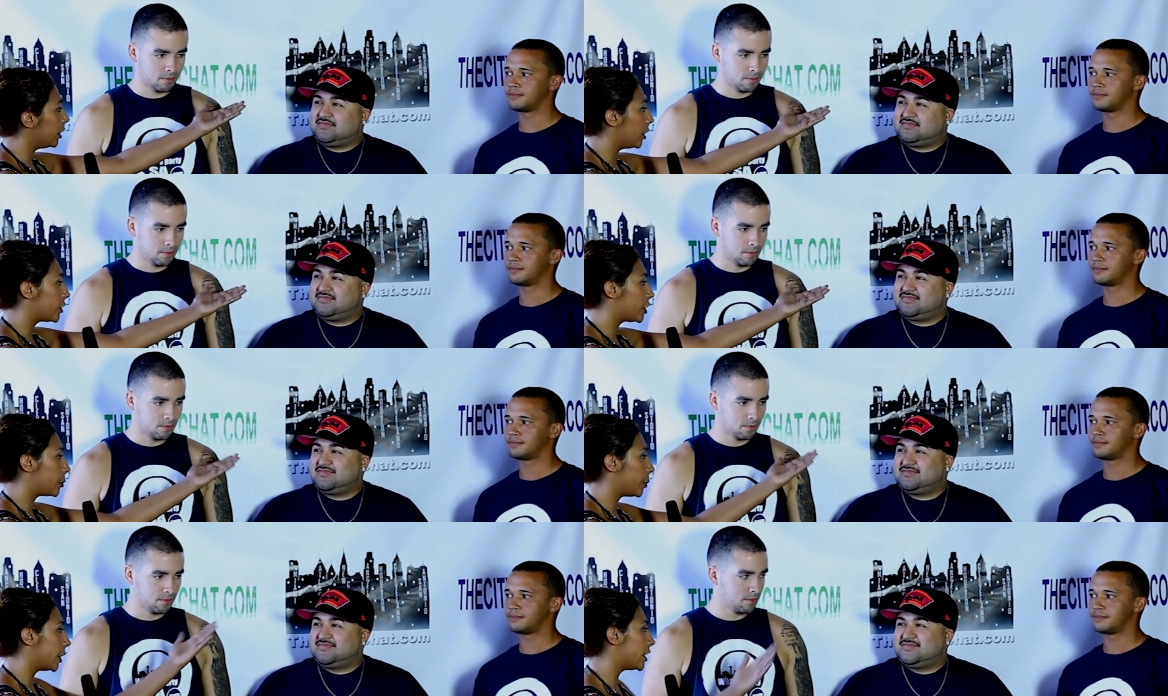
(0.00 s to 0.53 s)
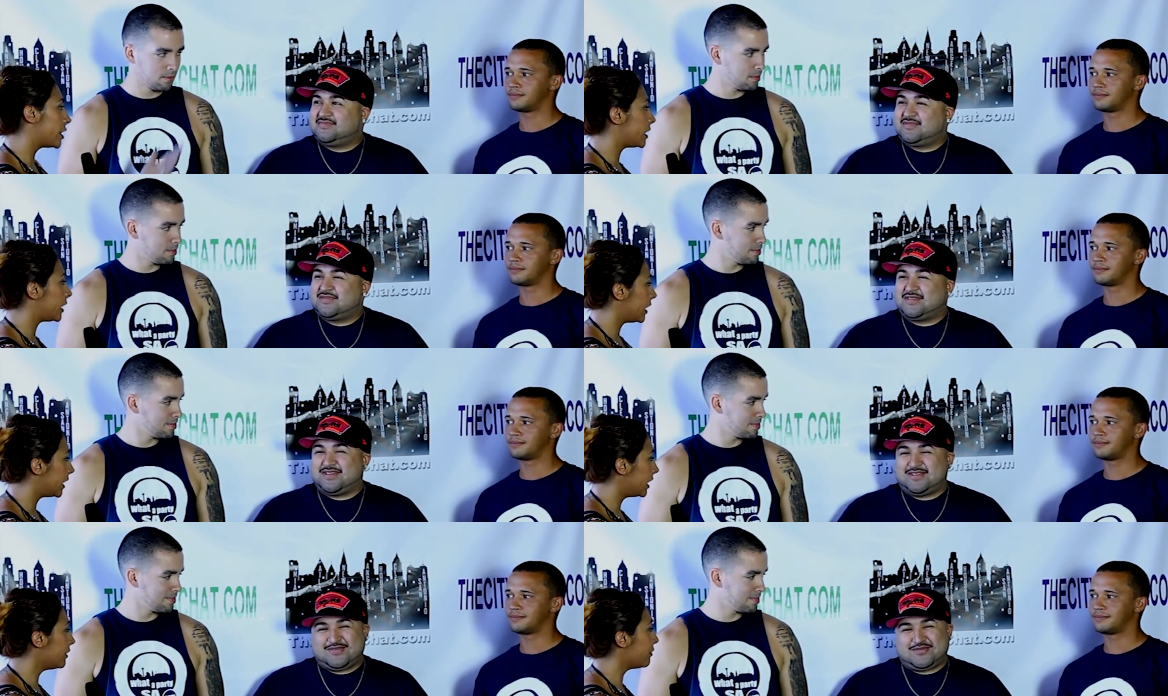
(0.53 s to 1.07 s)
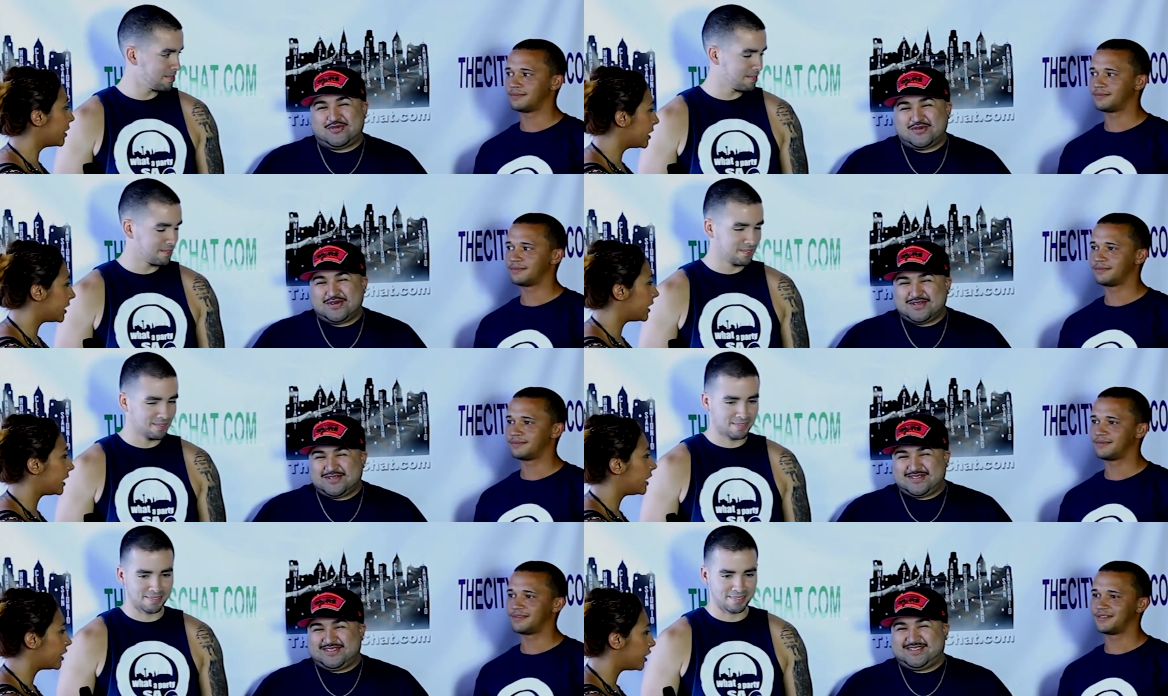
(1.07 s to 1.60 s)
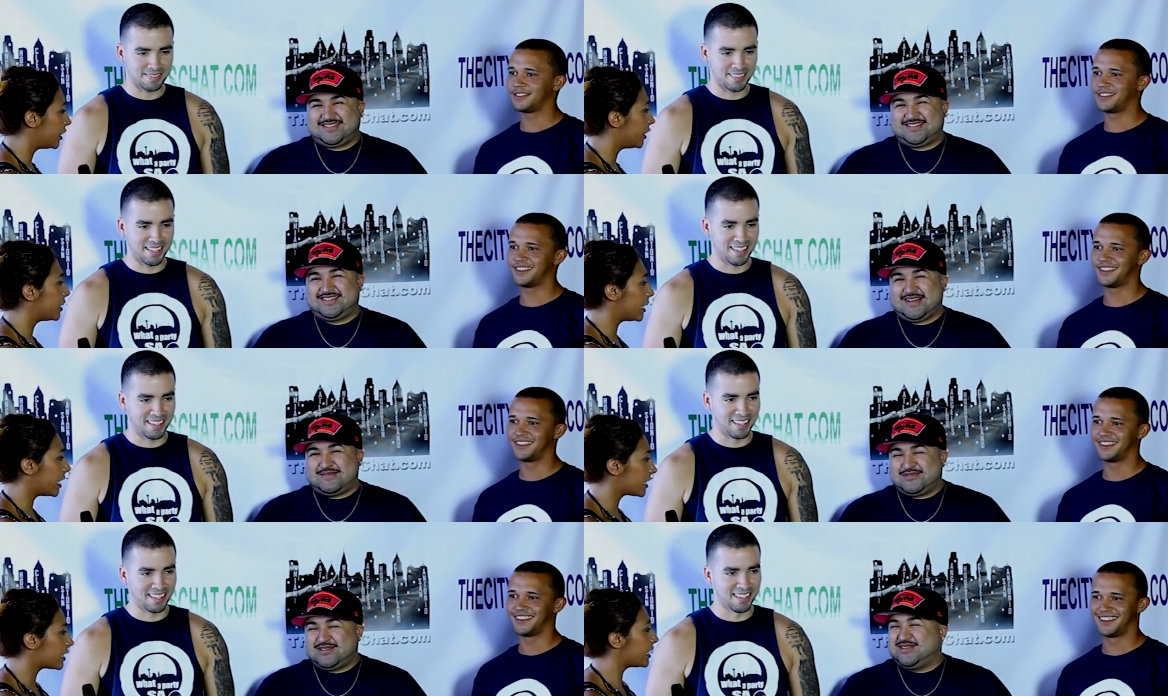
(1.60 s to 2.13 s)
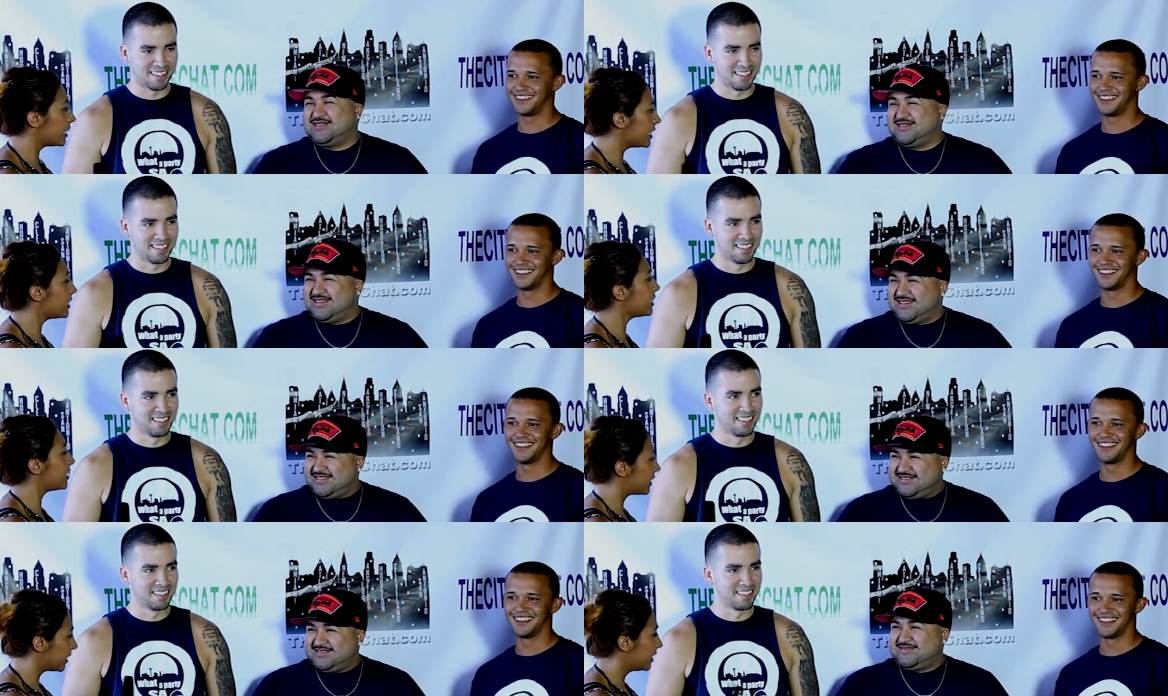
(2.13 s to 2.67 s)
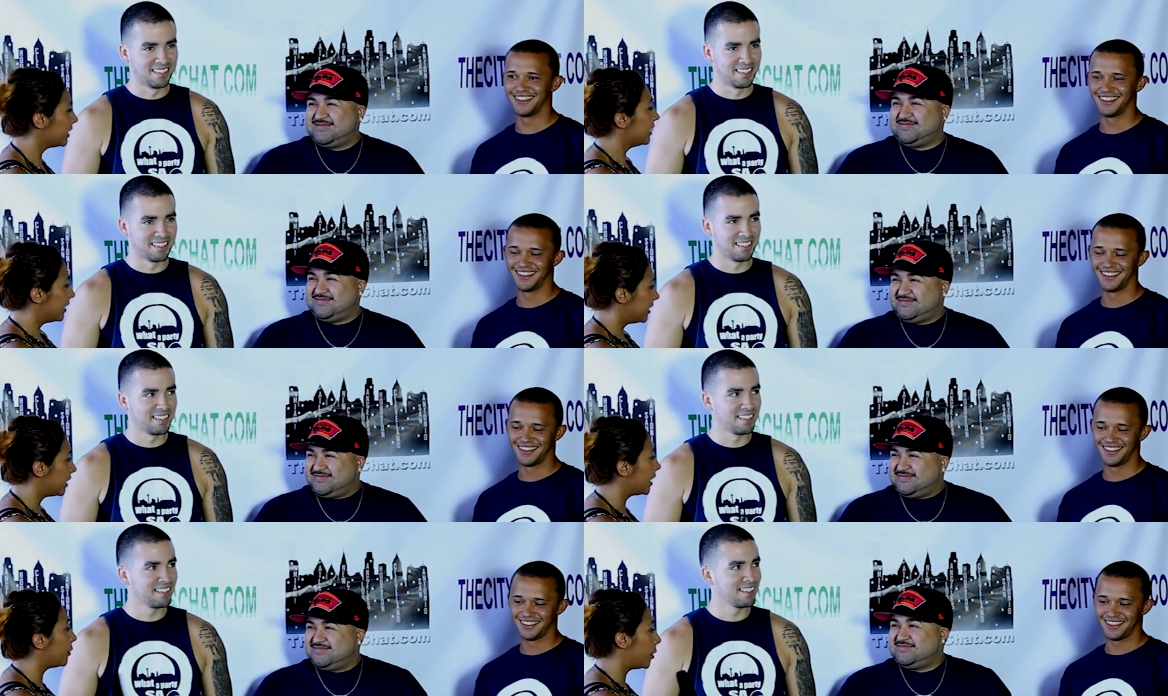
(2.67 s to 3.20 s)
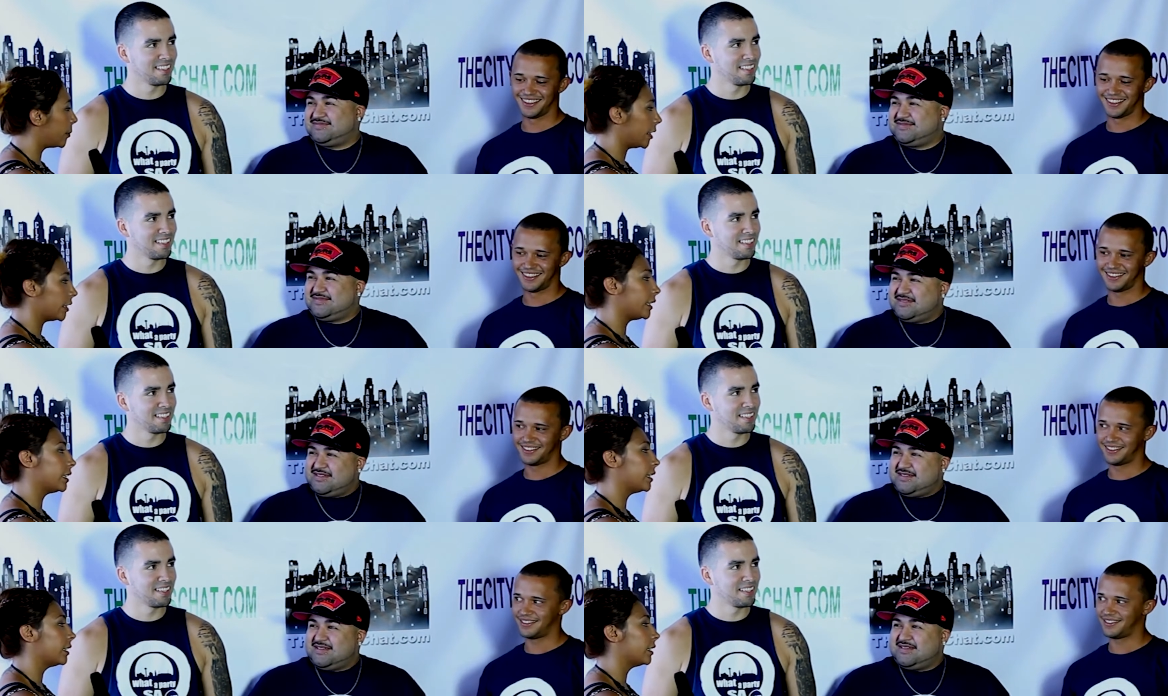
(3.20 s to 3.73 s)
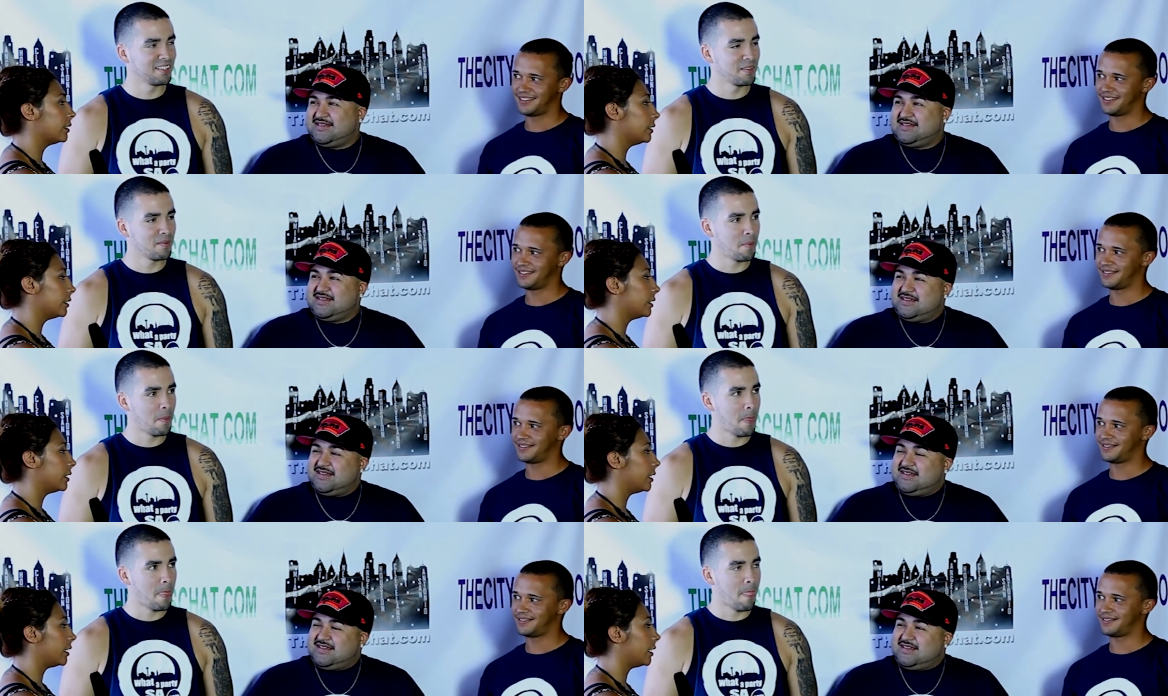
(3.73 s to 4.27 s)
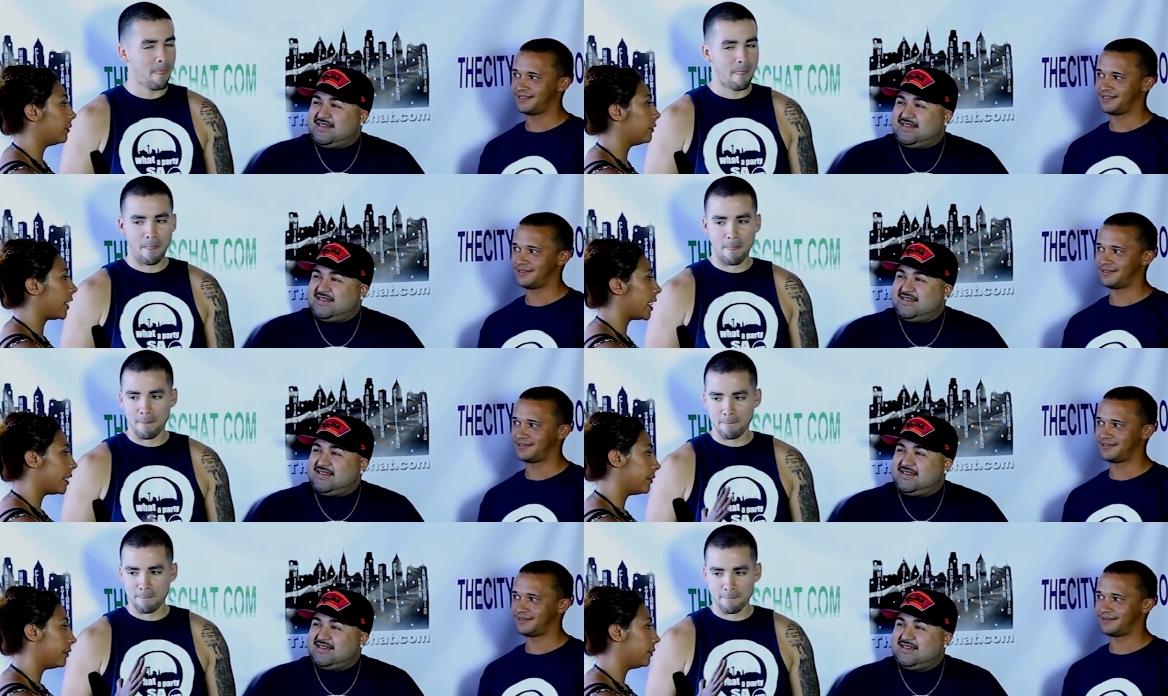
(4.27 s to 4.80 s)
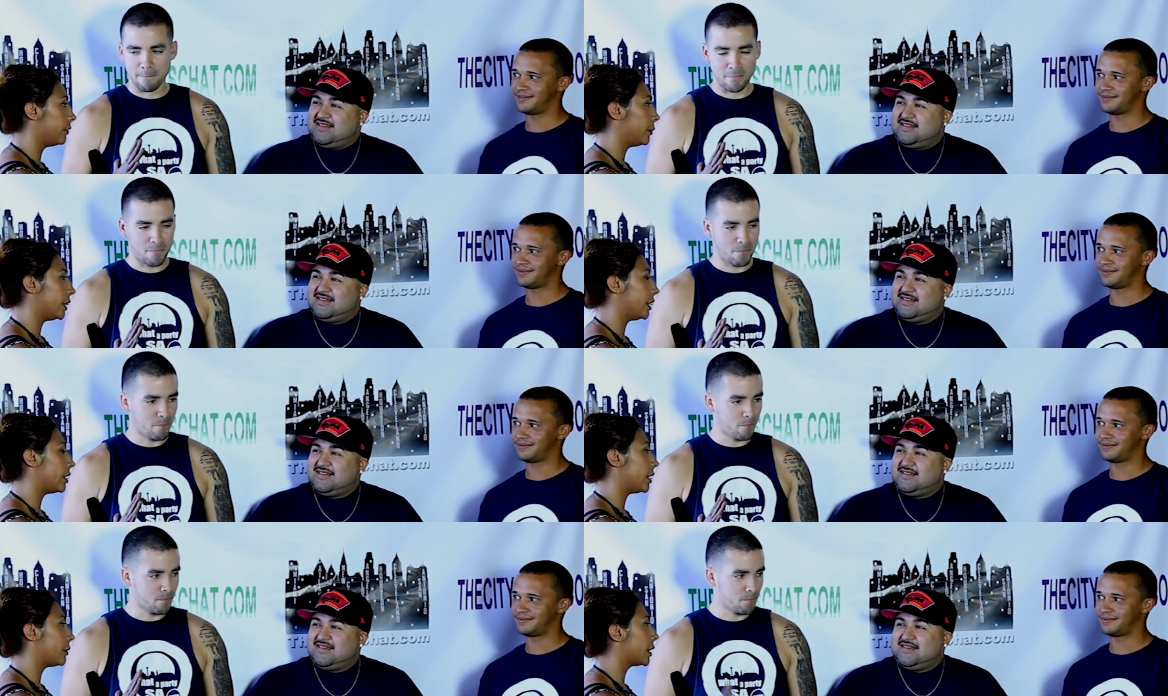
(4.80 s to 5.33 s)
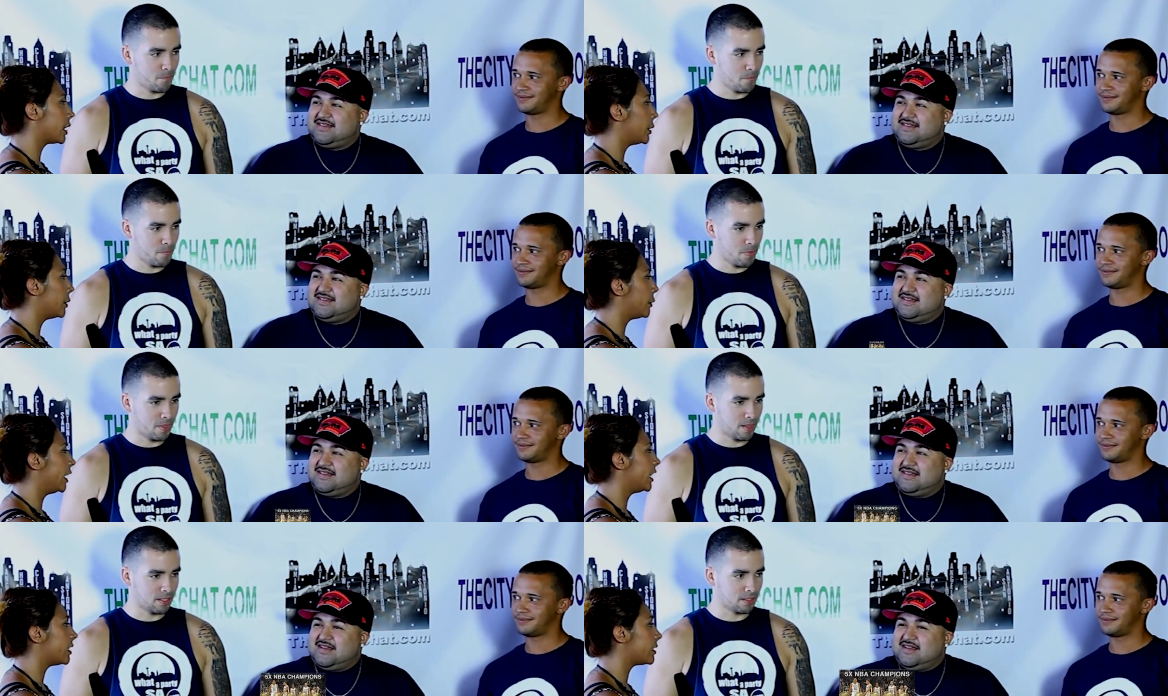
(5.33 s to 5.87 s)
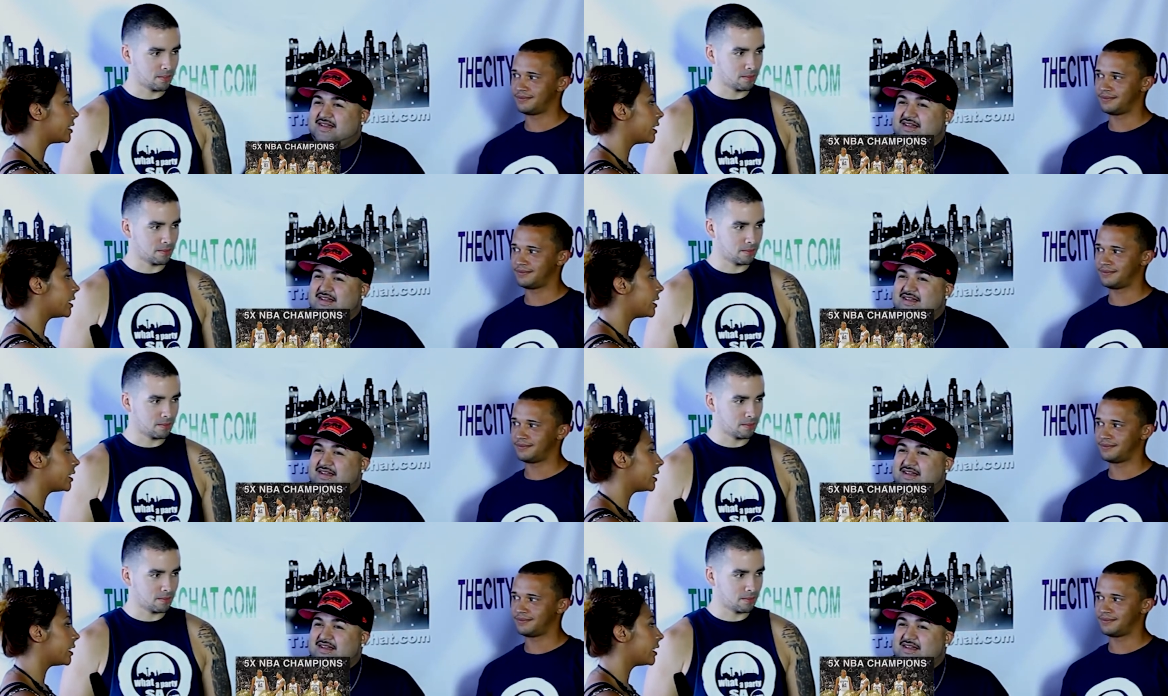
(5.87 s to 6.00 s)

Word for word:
Speaker 1: Los Spurs here, we're in San Antonio, Texas. So what about the the five? We think we're going to win it this